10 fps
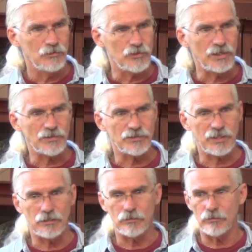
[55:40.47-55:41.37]
Jesus
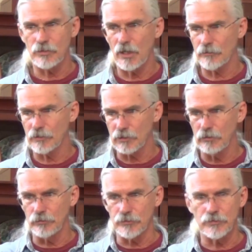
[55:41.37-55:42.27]
said, Your daughter is
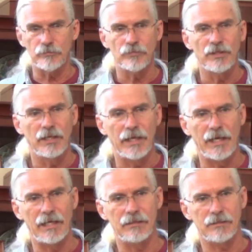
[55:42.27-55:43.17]
loosed.
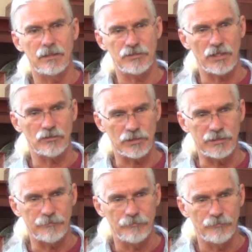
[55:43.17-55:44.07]
And
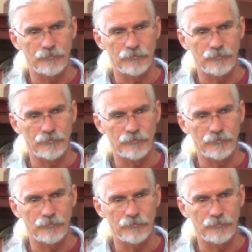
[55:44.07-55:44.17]
essentially,